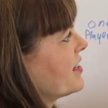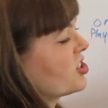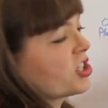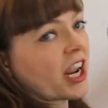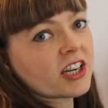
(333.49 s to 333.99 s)

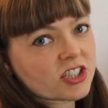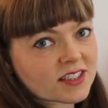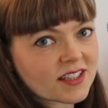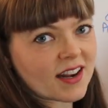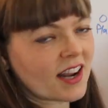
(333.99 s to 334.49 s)
it
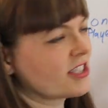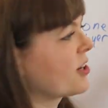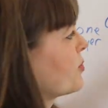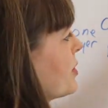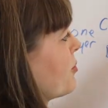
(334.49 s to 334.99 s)
changes the Nash
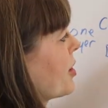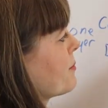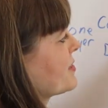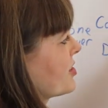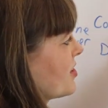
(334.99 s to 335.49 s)

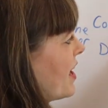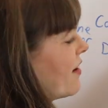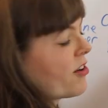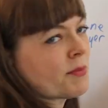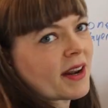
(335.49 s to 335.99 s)
equilibrium such that
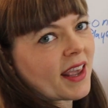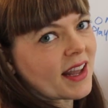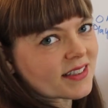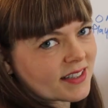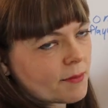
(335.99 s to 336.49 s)
everybody
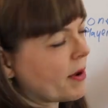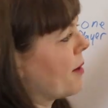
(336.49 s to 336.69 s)
ends up